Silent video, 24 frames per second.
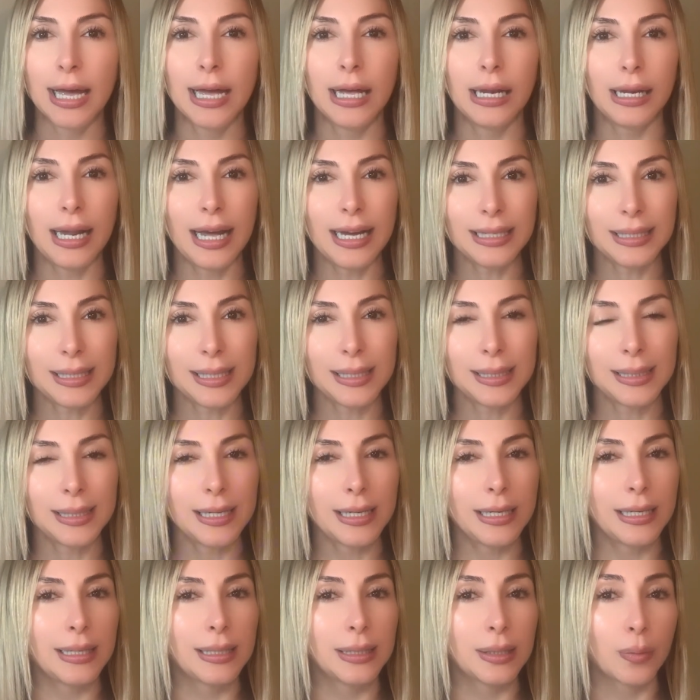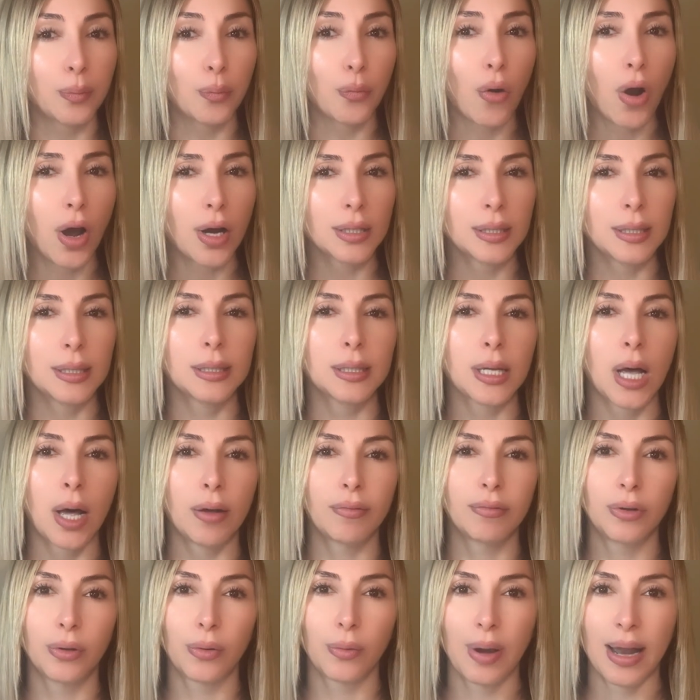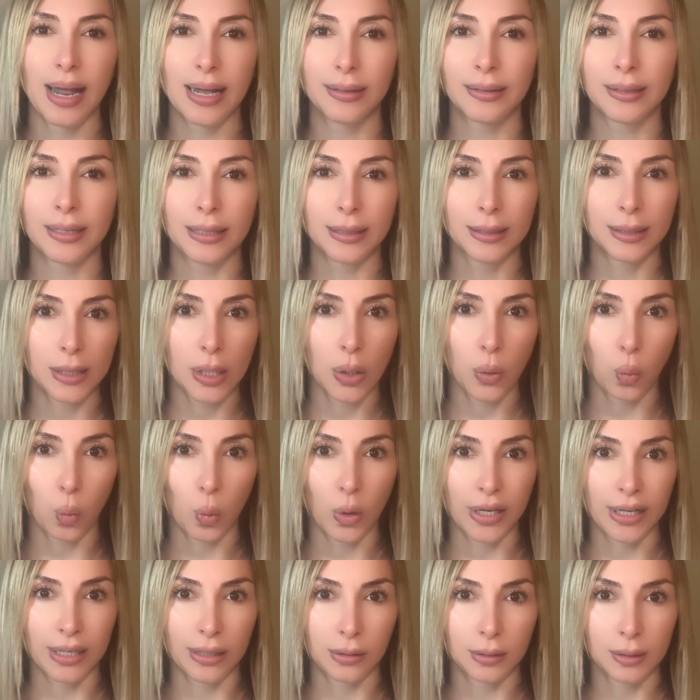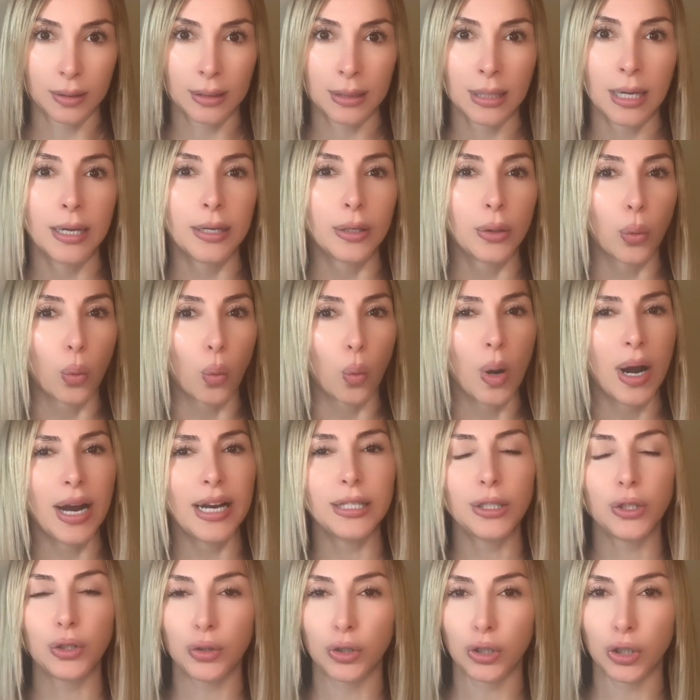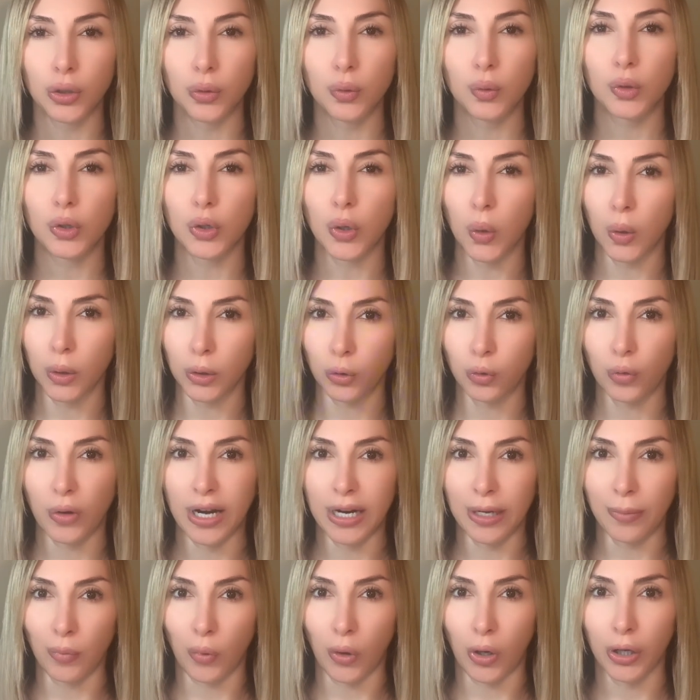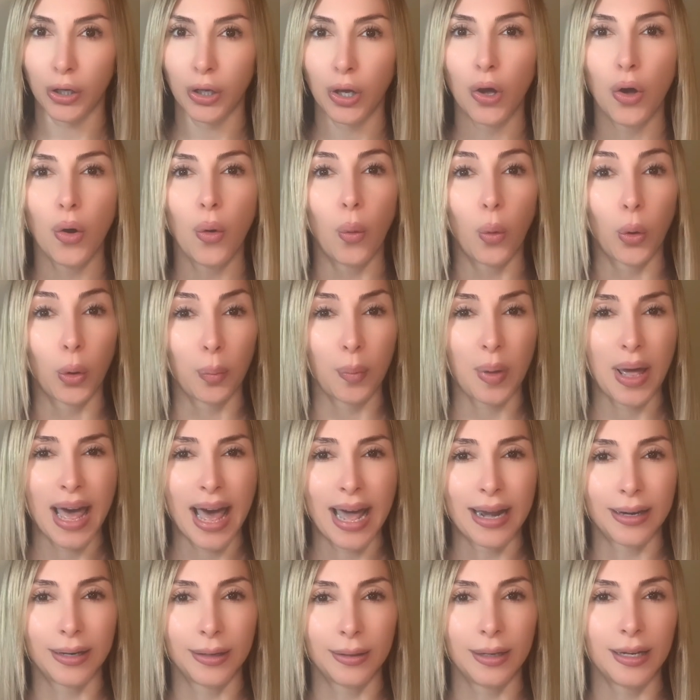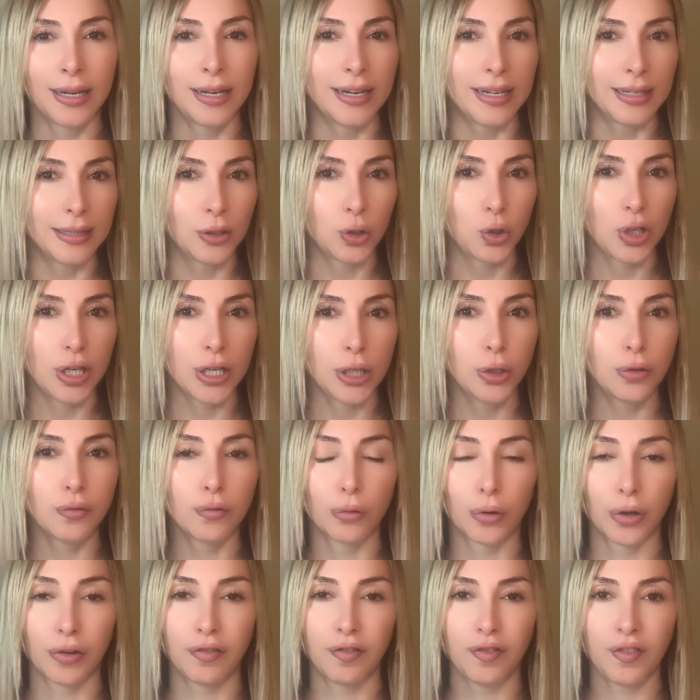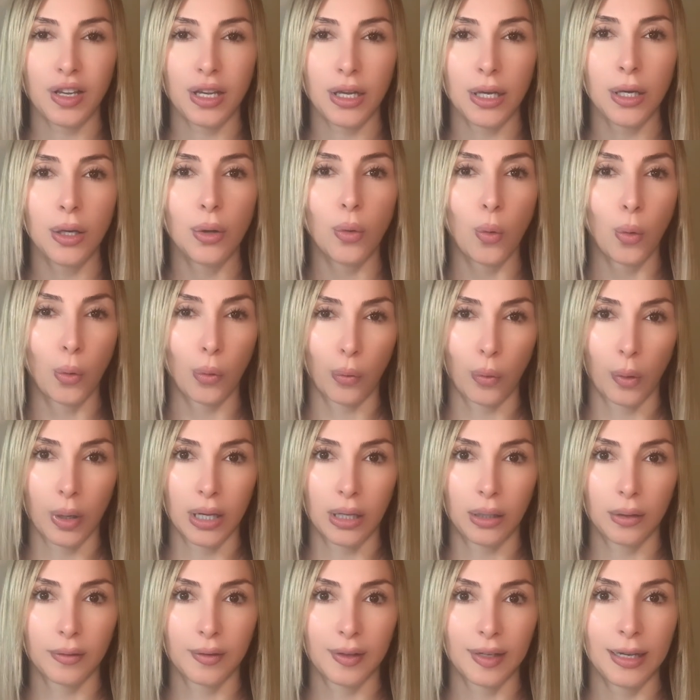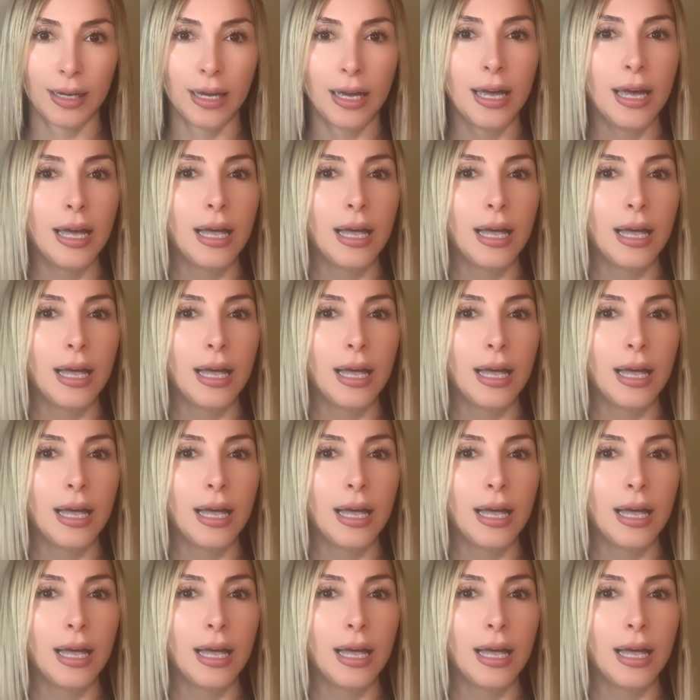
Licensing is the process of granting someone else the right to use your trademark or patent in exchange for a fee or royalty